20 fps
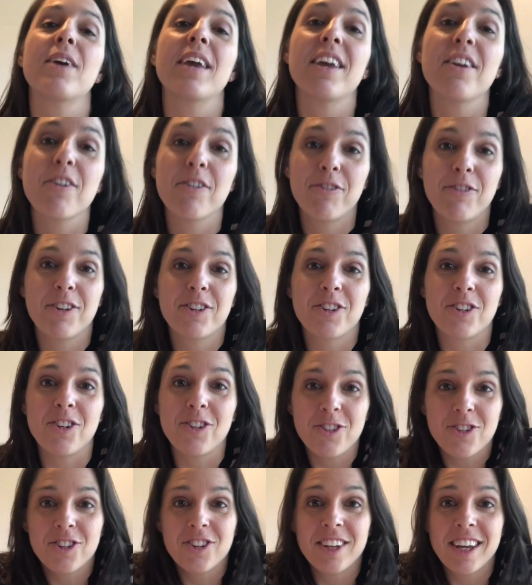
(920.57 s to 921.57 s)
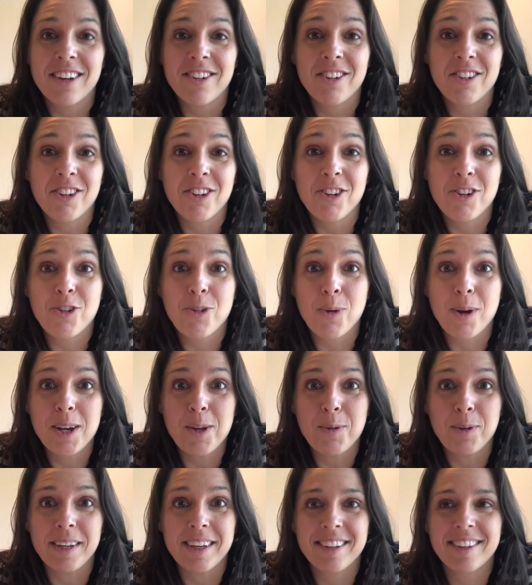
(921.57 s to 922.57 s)
get your first ultrasound until you're 20
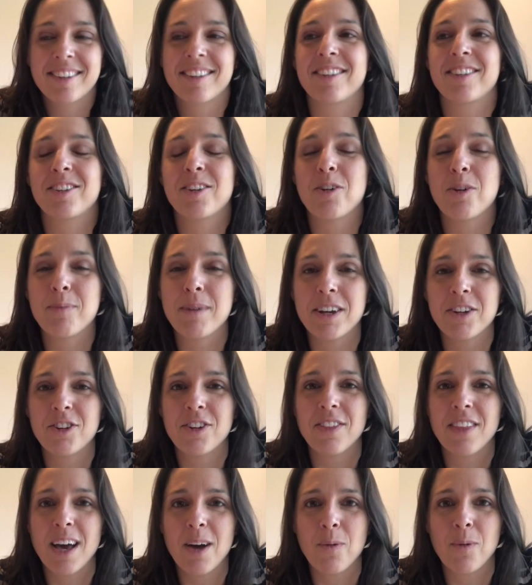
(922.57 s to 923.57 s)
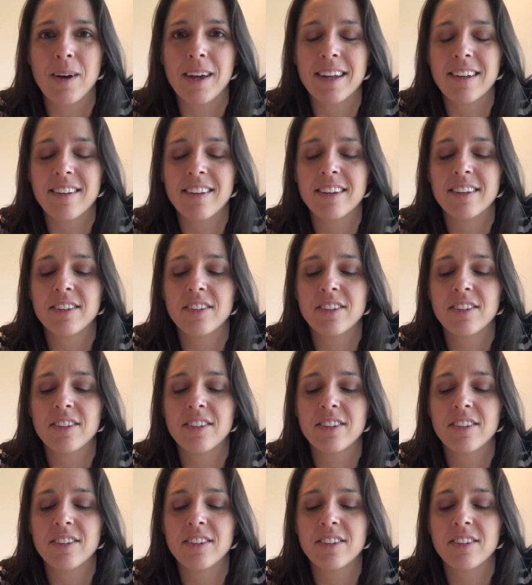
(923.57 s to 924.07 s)
weeks. So imagine that wait.